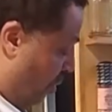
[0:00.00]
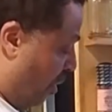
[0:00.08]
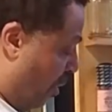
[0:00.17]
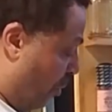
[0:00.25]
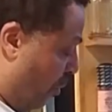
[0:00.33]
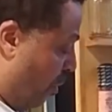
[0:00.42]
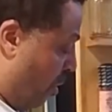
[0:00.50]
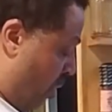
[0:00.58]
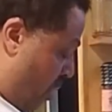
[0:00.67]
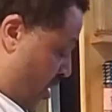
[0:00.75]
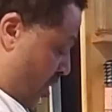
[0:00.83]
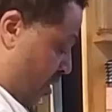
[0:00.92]
thought we were,
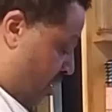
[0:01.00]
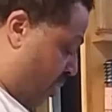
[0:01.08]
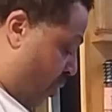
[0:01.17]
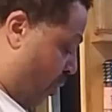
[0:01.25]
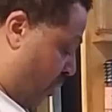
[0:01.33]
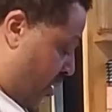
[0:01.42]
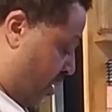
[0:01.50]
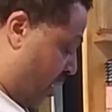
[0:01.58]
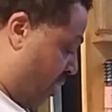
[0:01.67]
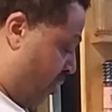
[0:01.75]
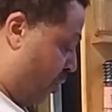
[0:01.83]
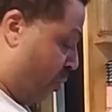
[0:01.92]
so we're just
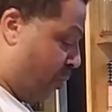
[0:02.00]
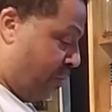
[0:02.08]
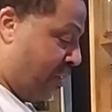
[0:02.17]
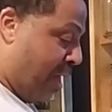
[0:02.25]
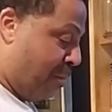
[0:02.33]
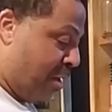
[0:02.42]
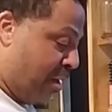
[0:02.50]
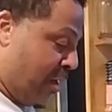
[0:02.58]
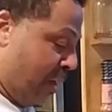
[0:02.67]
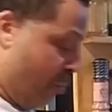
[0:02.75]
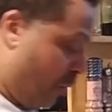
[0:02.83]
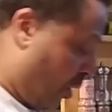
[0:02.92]
going to do that many, and we're